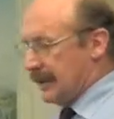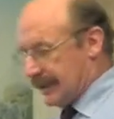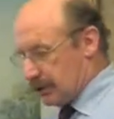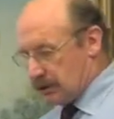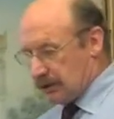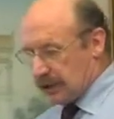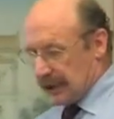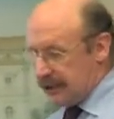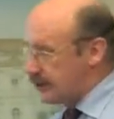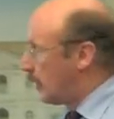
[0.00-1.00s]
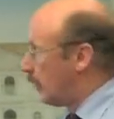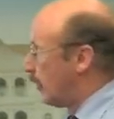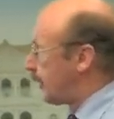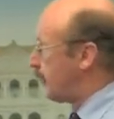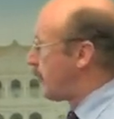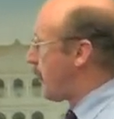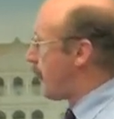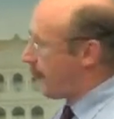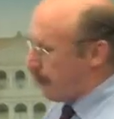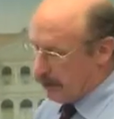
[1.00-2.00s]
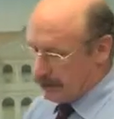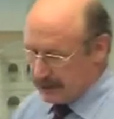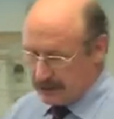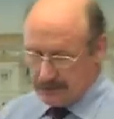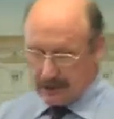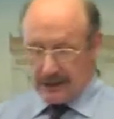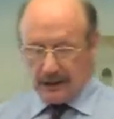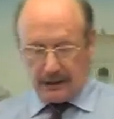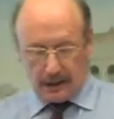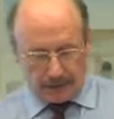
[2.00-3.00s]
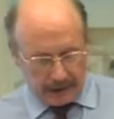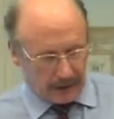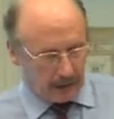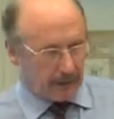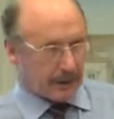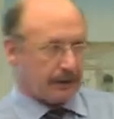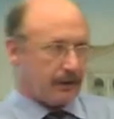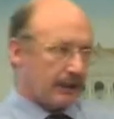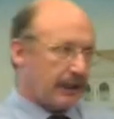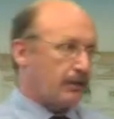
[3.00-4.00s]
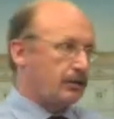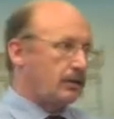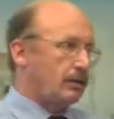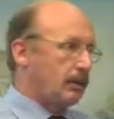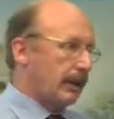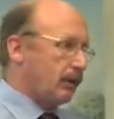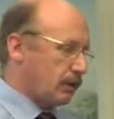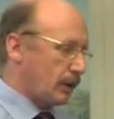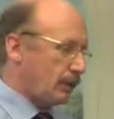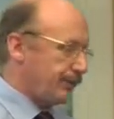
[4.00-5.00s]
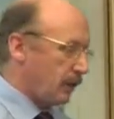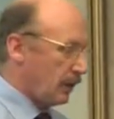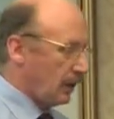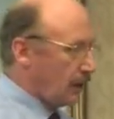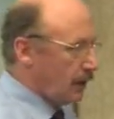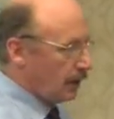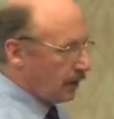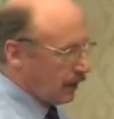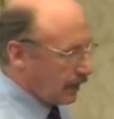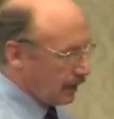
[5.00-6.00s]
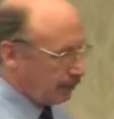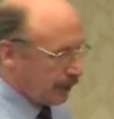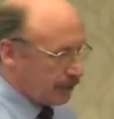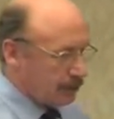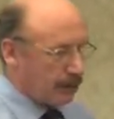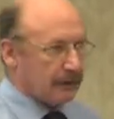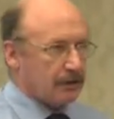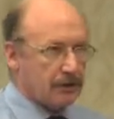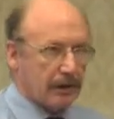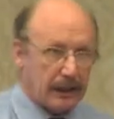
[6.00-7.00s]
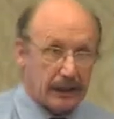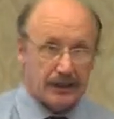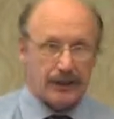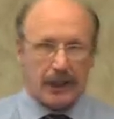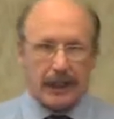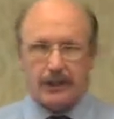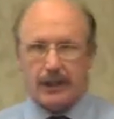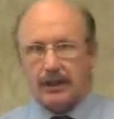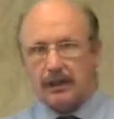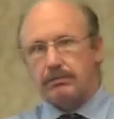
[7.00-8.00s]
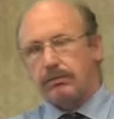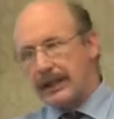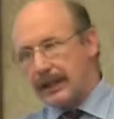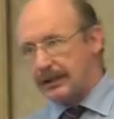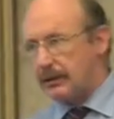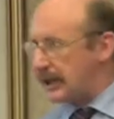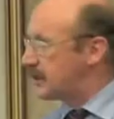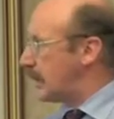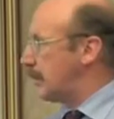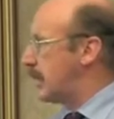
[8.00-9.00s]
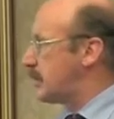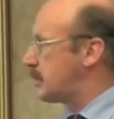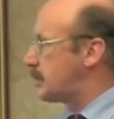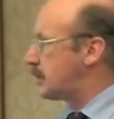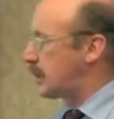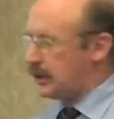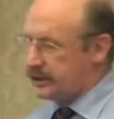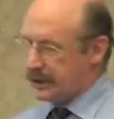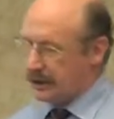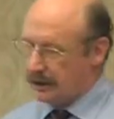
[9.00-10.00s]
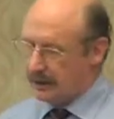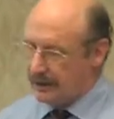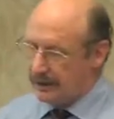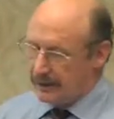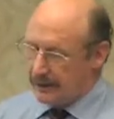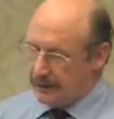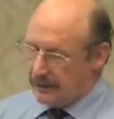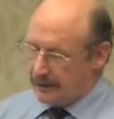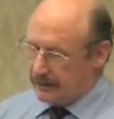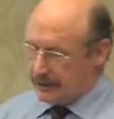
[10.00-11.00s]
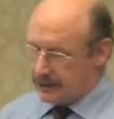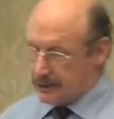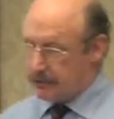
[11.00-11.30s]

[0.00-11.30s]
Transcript: It's also changing a lot. The curriculum, both at medical school and also for postgraduate training, is changing. The way they do the examinations are changing. There's this